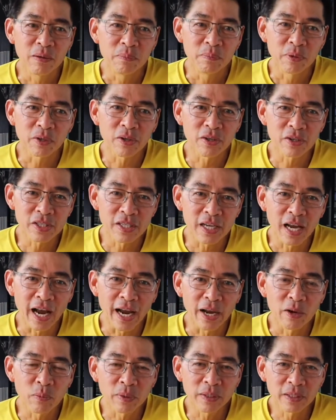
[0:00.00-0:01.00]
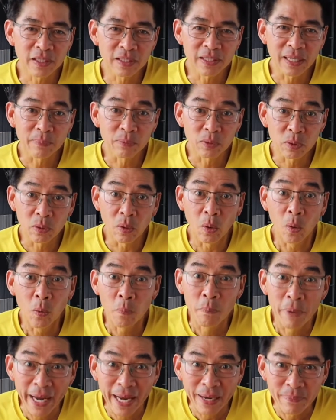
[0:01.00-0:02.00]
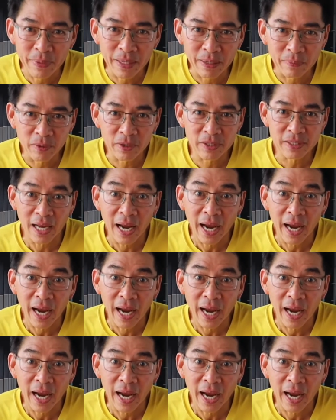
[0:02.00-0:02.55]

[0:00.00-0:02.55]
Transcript: because I wanted them to obey me because